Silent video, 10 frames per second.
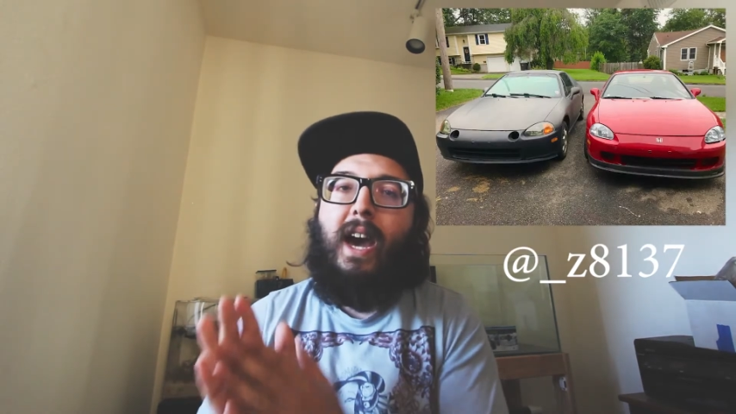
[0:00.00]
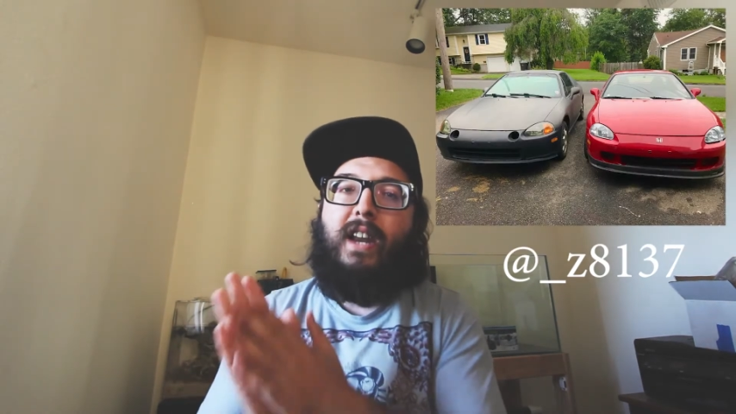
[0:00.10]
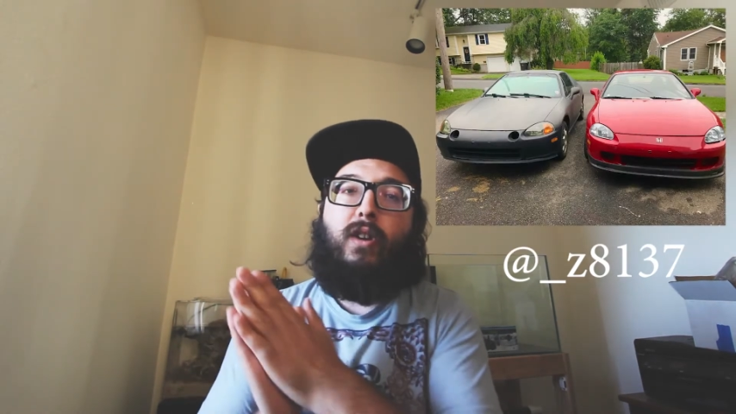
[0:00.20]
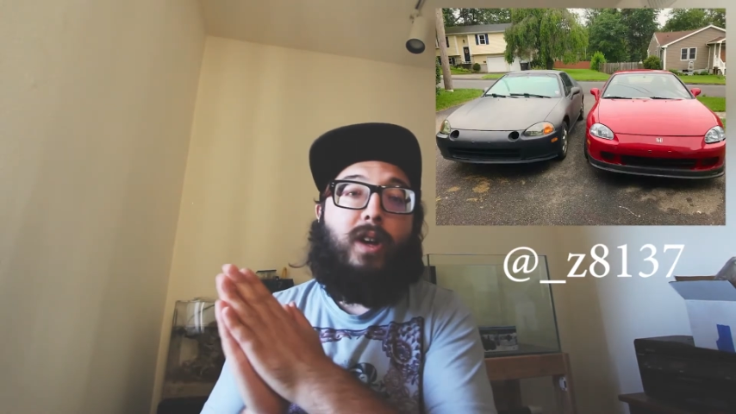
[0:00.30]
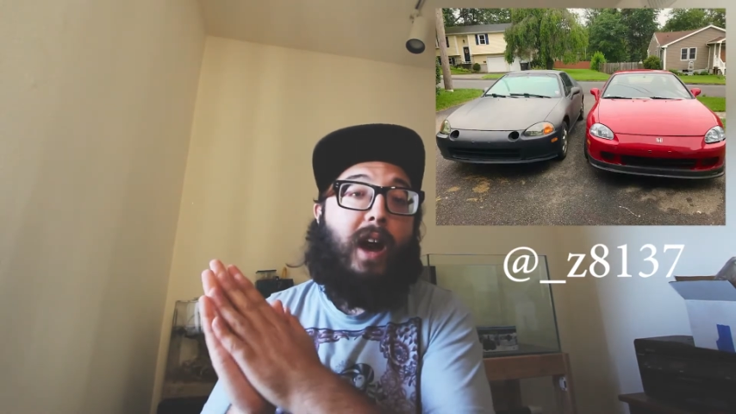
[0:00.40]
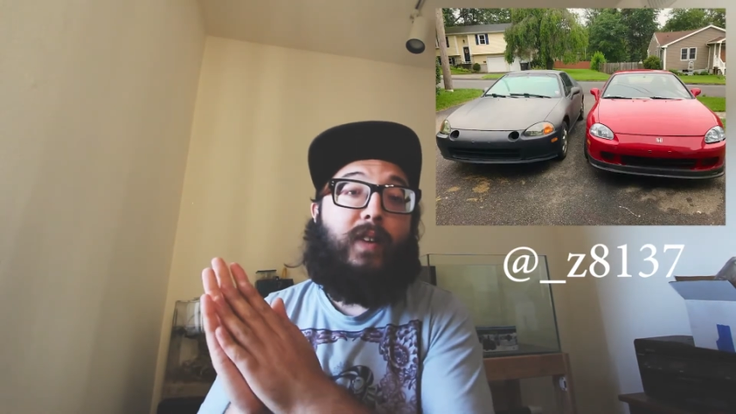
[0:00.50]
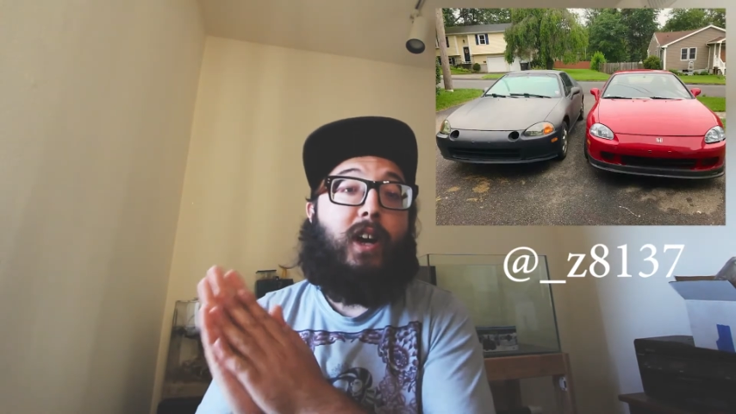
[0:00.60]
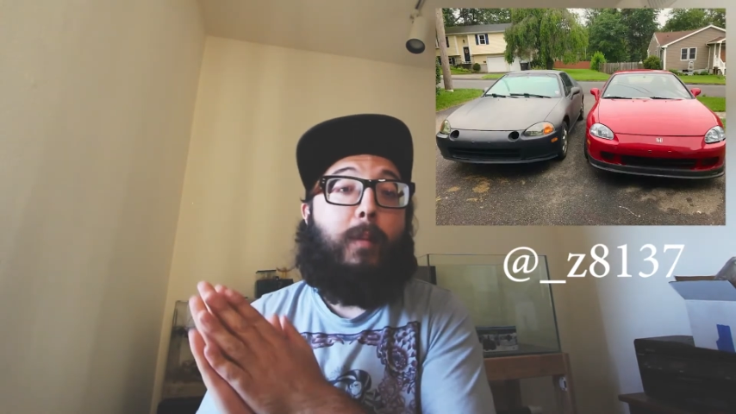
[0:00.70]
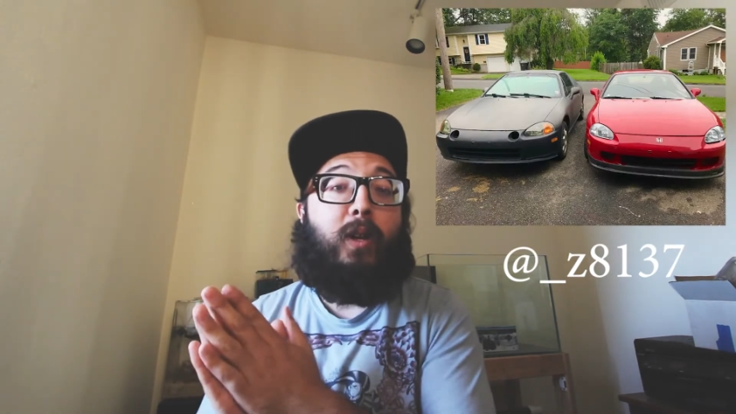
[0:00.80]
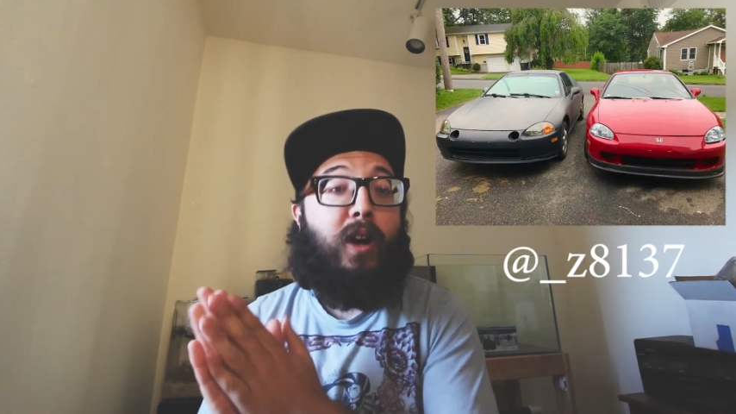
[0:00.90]
I know you have a
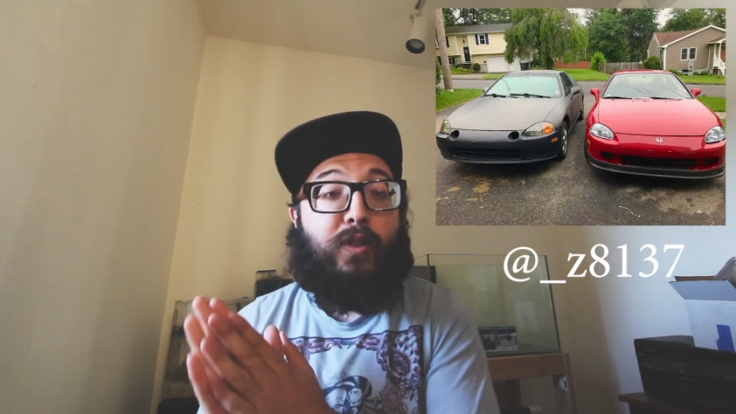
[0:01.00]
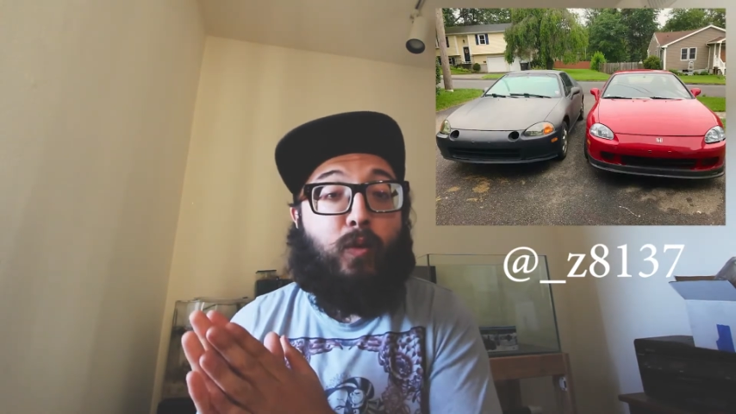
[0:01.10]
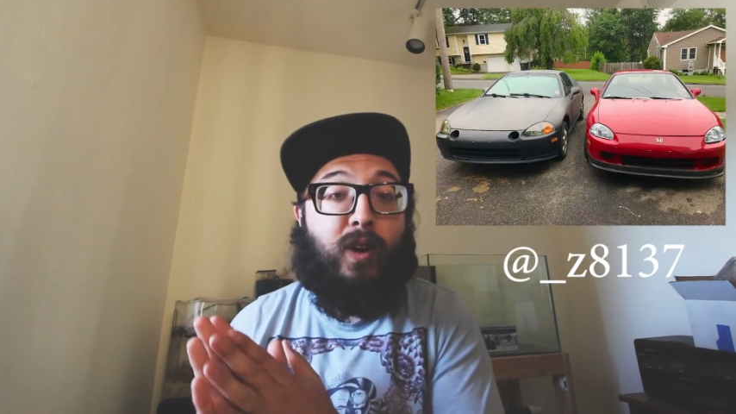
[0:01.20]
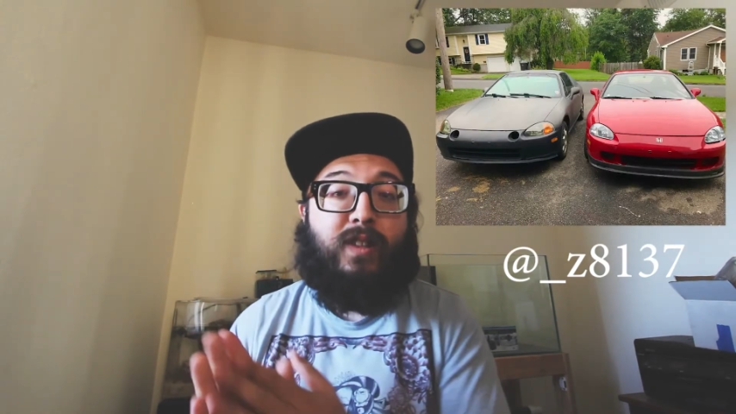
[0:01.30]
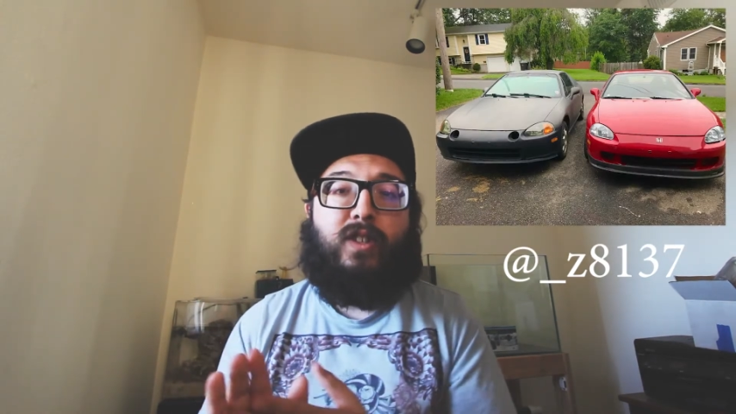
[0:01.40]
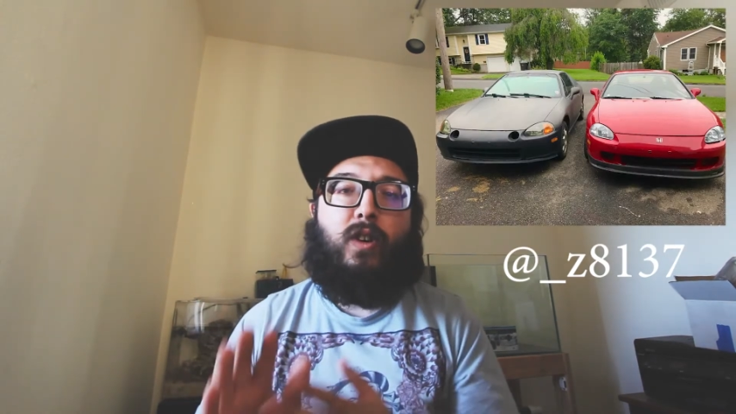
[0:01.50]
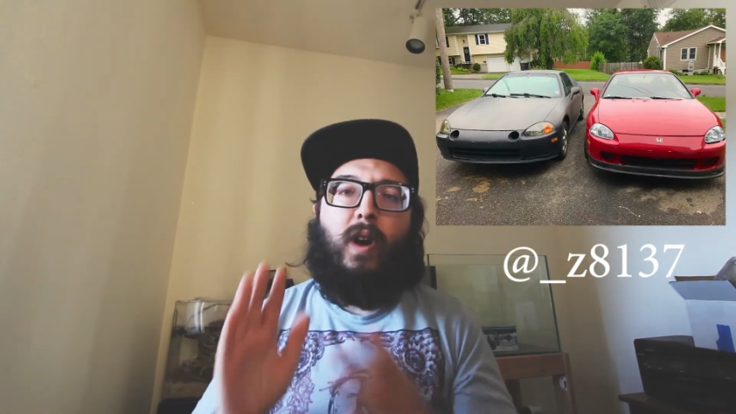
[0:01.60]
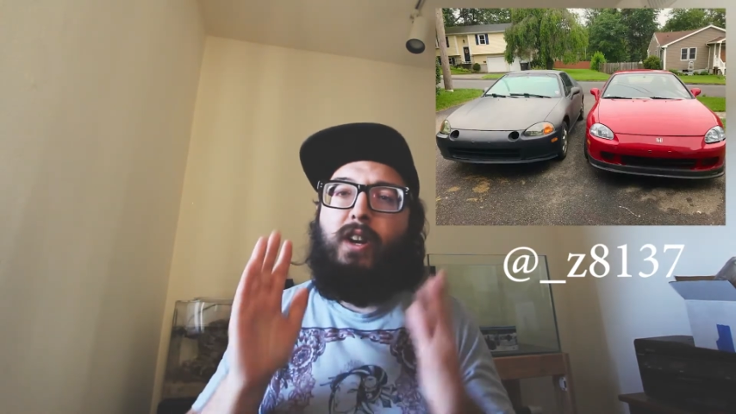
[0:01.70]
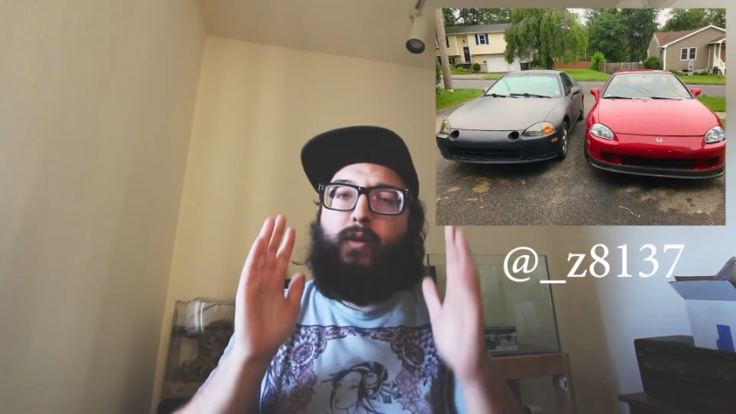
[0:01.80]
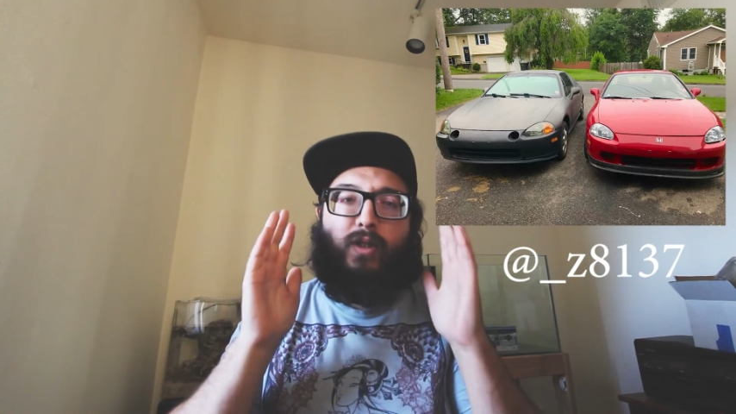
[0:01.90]
couple other ones, so
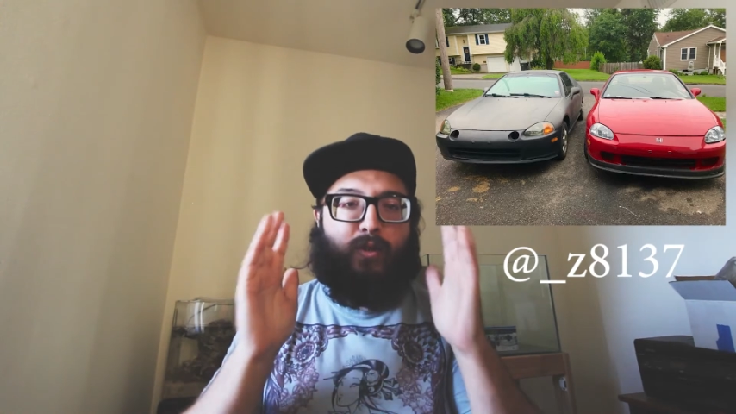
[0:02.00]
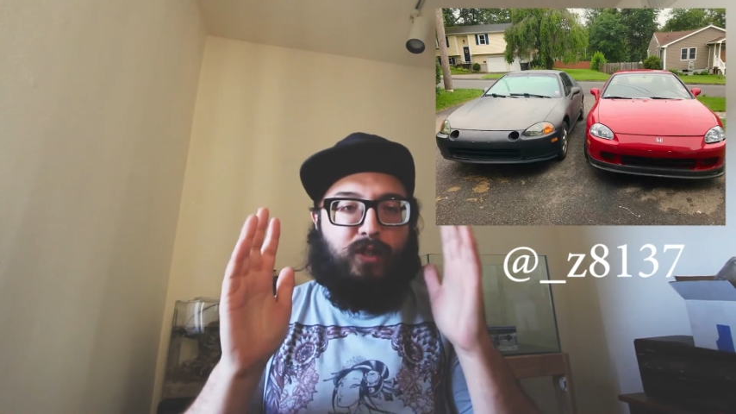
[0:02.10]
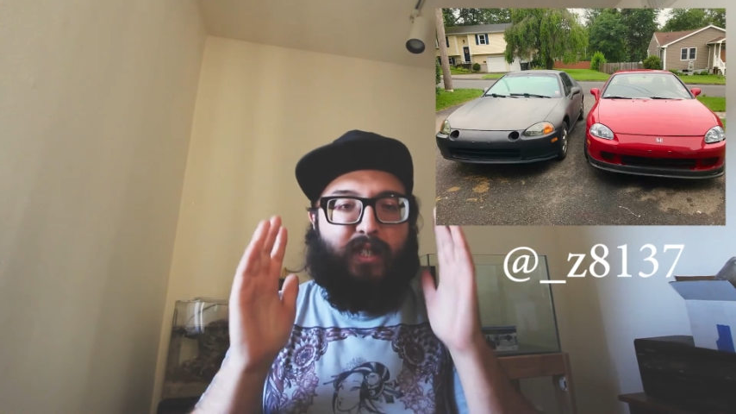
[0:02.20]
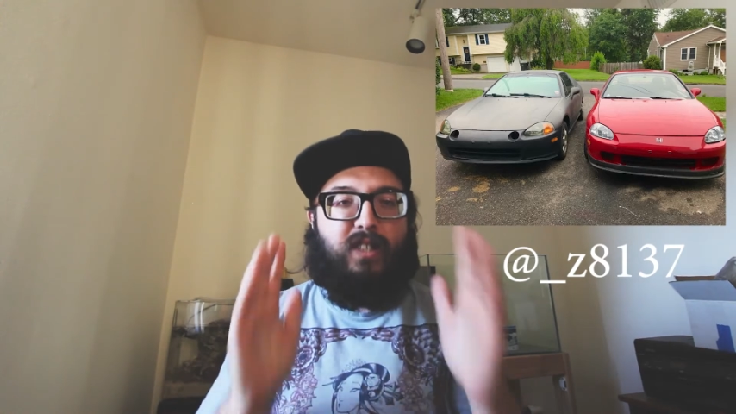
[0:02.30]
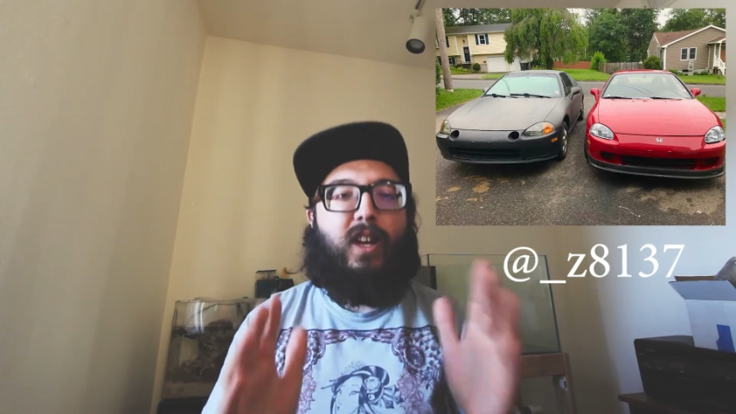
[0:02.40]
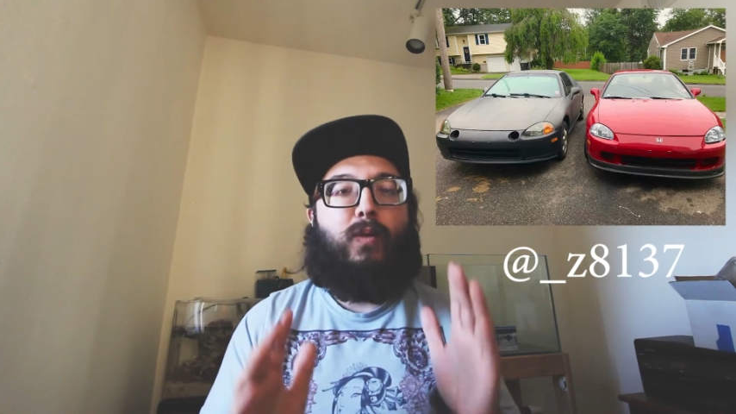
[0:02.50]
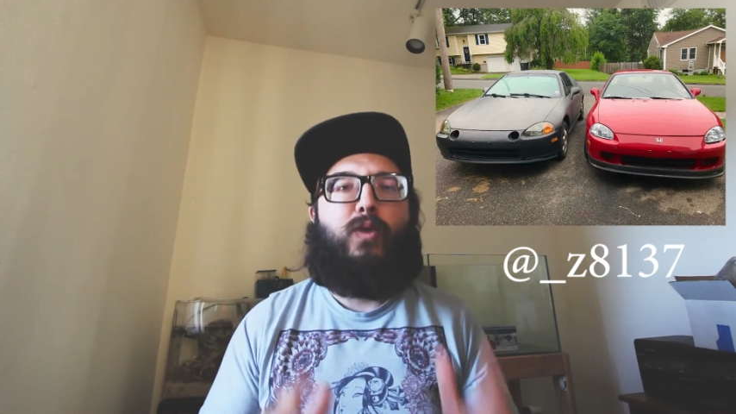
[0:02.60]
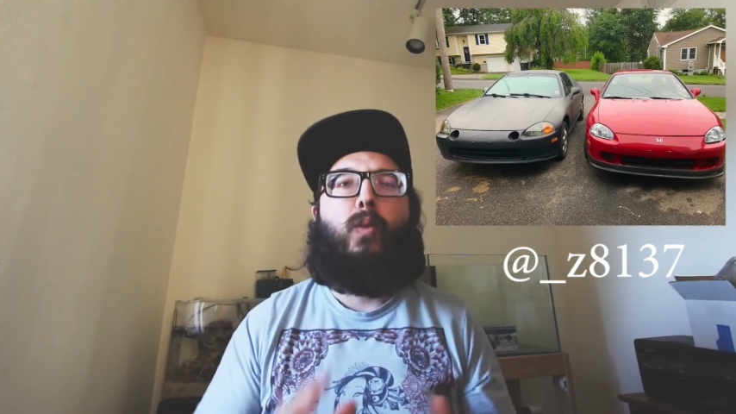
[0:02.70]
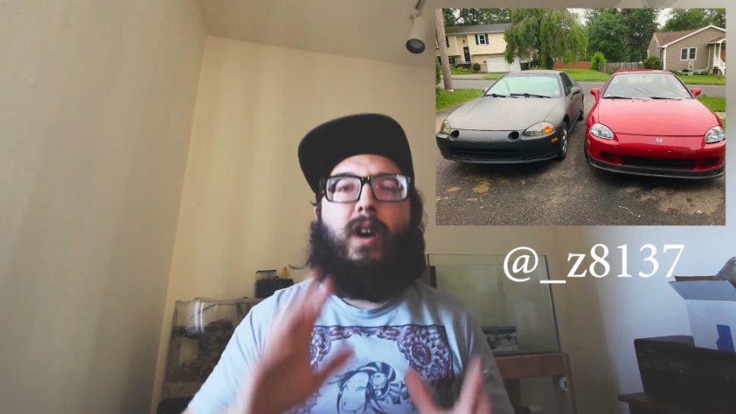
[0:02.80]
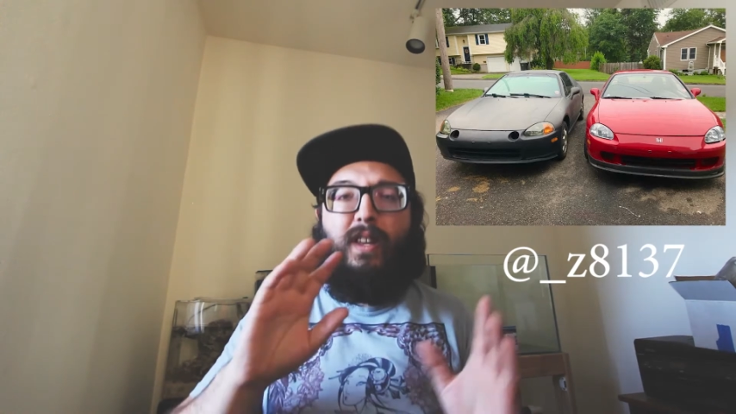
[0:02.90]
I know as soon as he's done with one,